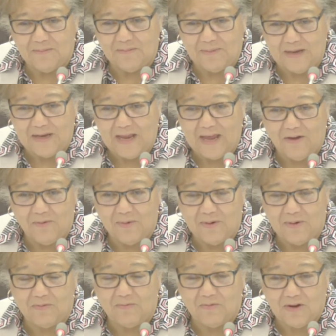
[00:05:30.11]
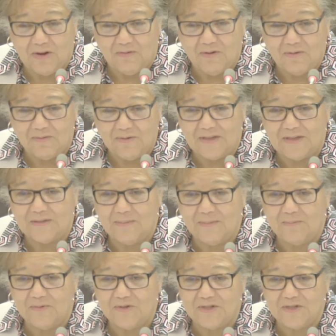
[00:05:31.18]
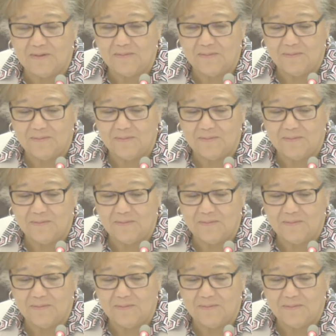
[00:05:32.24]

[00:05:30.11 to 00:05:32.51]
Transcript: and how we would recruit this membership?